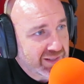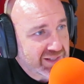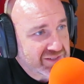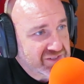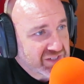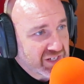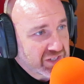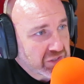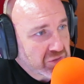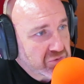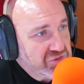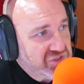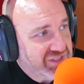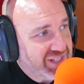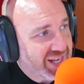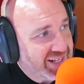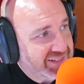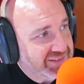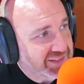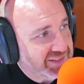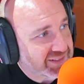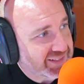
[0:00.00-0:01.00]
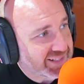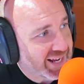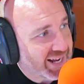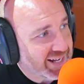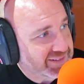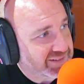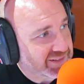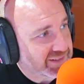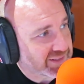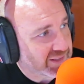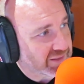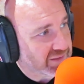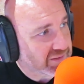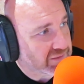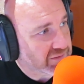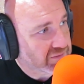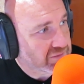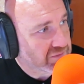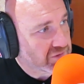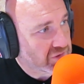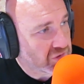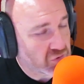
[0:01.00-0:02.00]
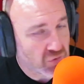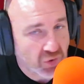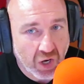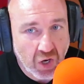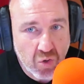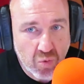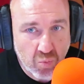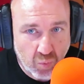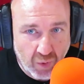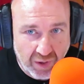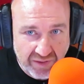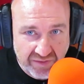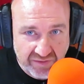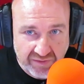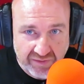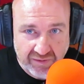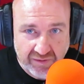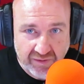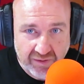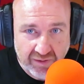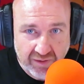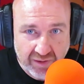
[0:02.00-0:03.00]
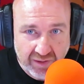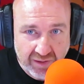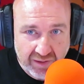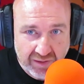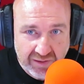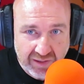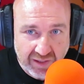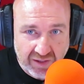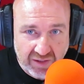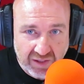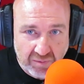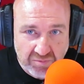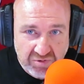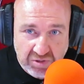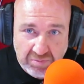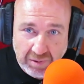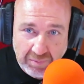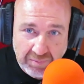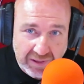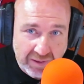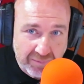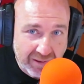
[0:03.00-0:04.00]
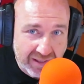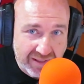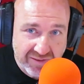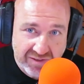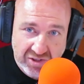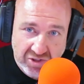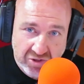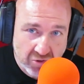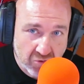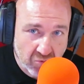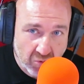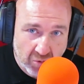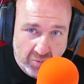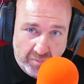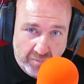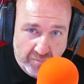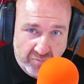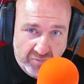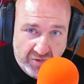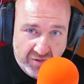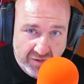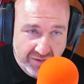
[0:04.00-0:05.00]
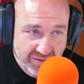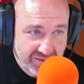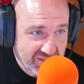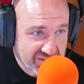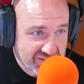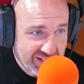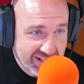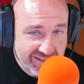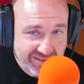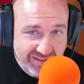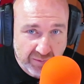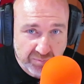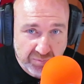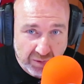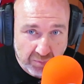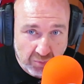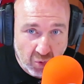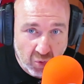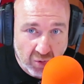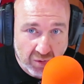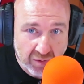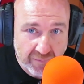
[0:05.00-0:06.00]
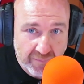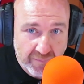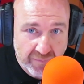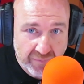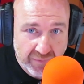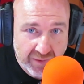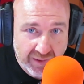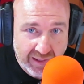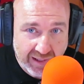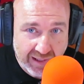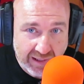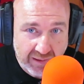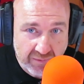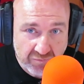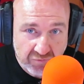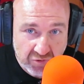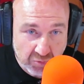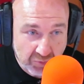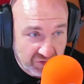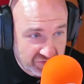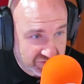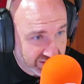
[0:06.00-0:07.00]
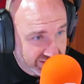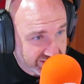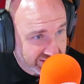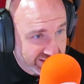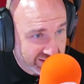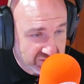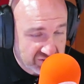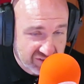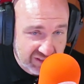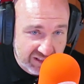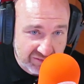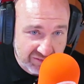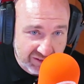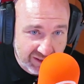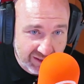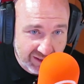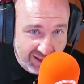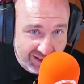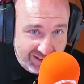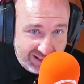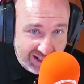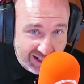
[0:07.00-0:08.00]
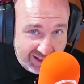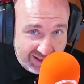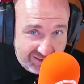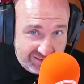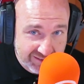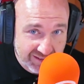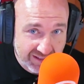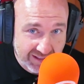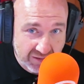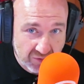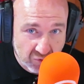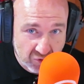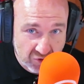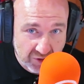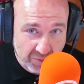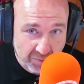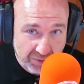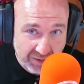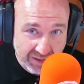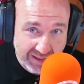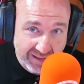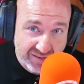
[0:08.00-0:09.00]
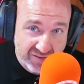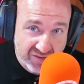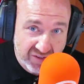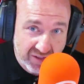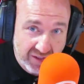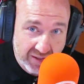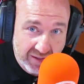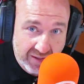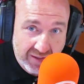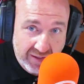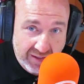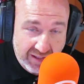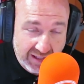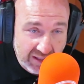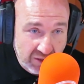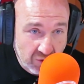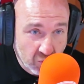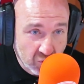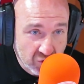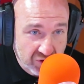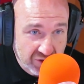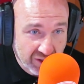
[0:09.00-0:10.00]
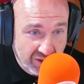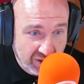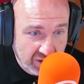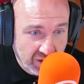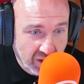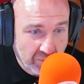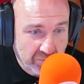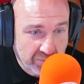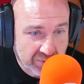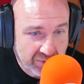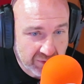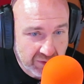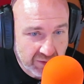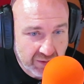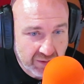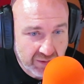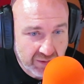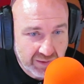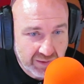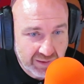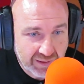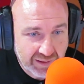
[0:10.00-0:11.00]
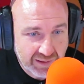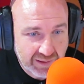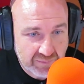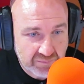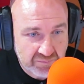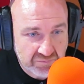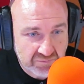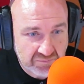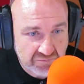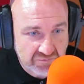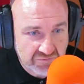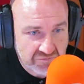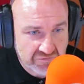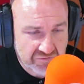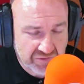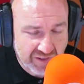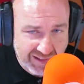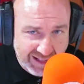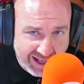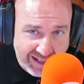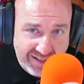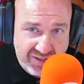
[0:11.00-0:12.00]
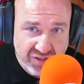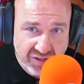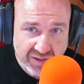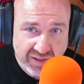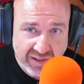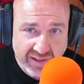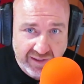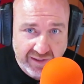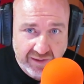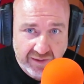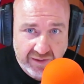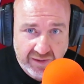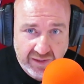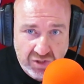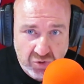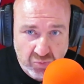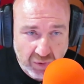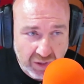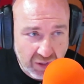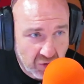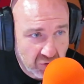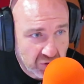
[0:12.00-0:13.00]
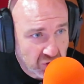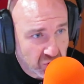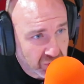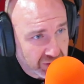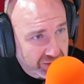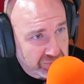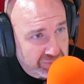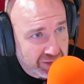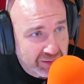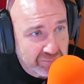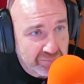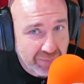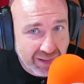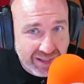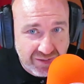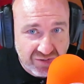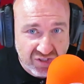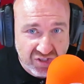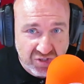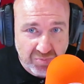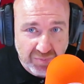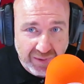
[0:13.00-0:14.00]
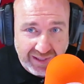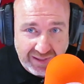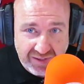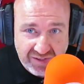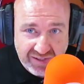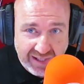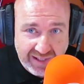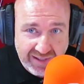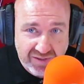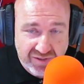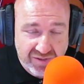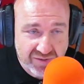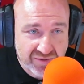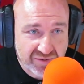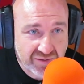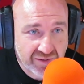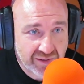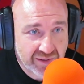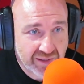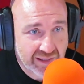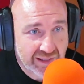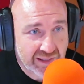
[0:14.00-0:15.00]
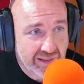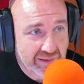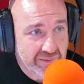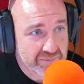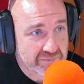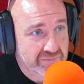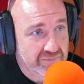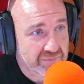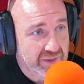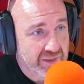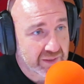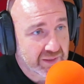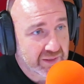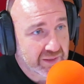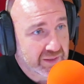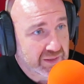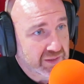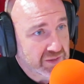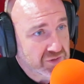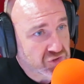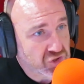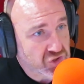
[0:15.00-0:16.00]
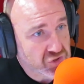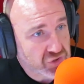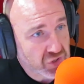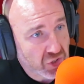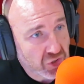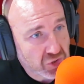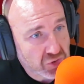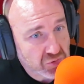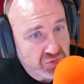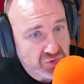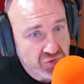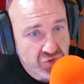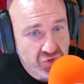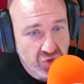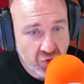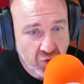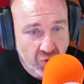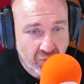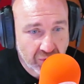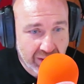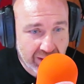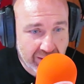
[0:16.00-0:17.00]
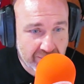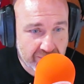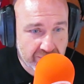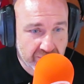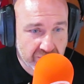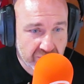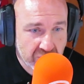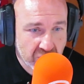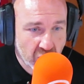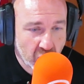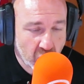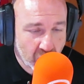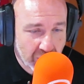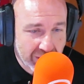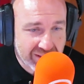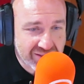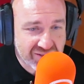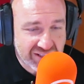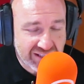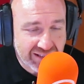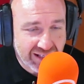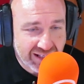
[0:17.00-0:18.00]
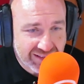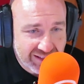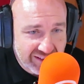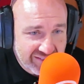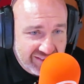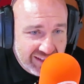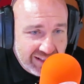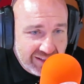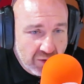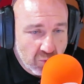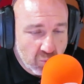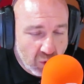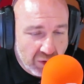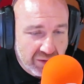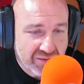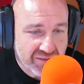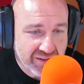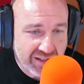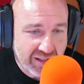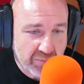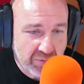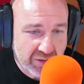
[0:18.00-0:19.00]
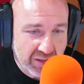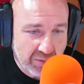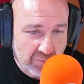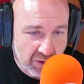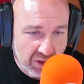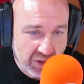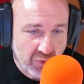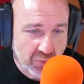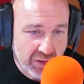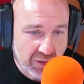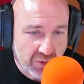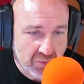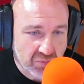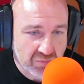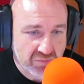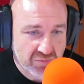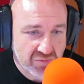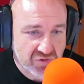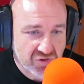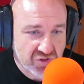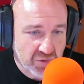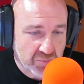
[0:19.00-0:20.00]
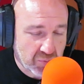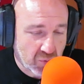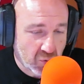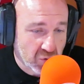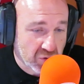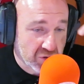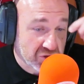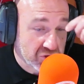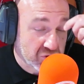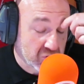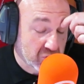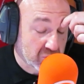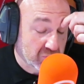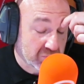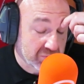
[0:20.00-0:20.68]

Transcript: is there an outstanding candidate out with the club? So maybe they might just decide to promote from within, give Stevie a crack at it. He knows the players, he knows the club. Financially as well, it might just make sense just now. So we'll wait and see. And I think the one thing about the Motherwell supporters,